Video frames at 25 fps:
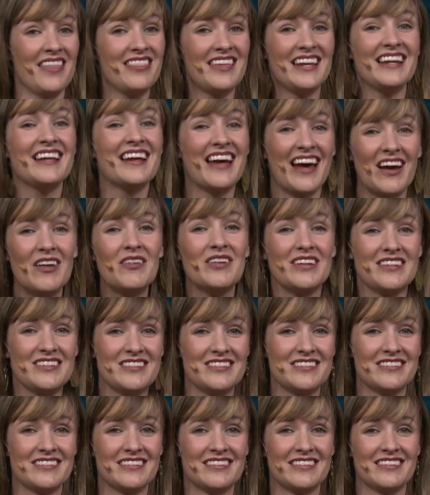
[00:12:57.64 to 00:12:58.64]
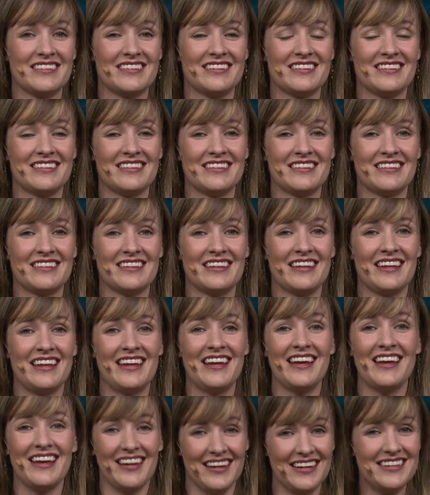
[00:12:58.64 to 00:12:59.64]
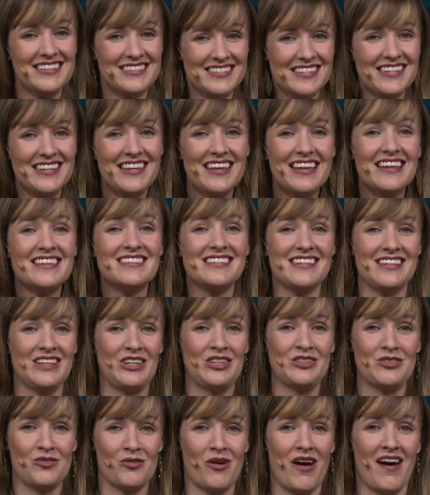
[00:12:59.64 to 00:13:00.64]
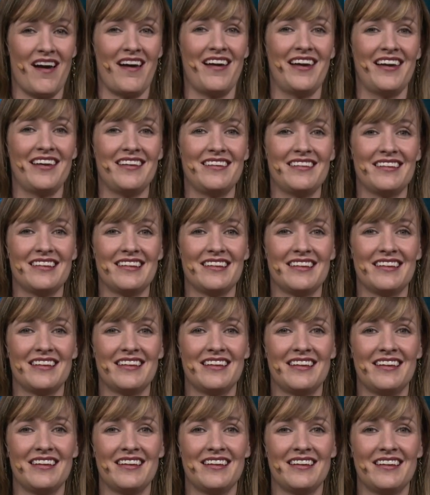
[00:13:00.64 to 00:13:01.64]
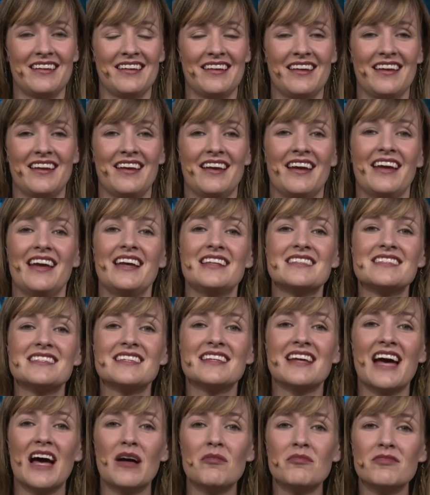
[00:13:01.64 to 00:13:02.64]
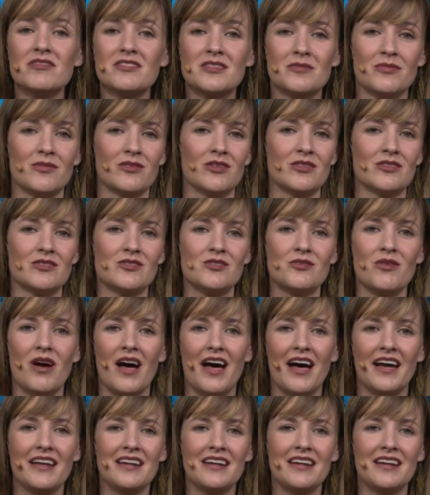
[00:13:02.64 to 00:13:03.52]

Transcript: And then courage. It's easy to hide. It's comfortable to